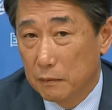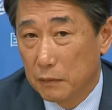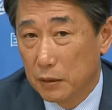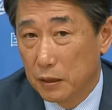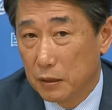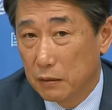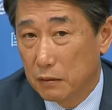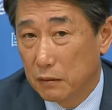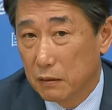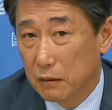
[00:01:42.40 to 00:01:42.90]

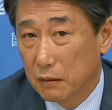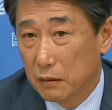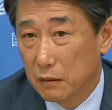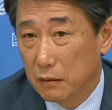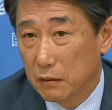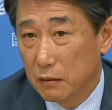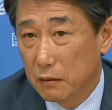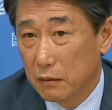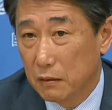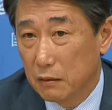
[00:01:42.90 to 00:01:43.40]
but
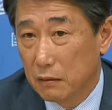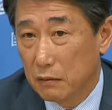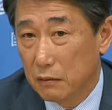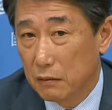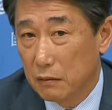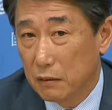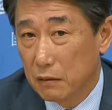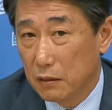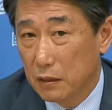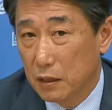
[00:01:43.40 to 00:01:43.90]

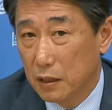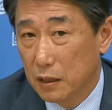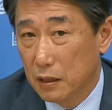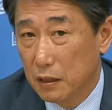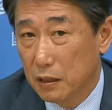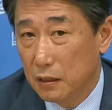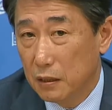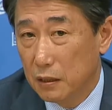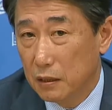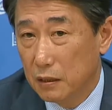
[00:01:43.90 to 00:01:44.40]

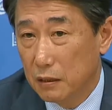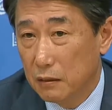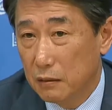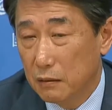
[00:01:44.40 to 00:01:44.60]
he,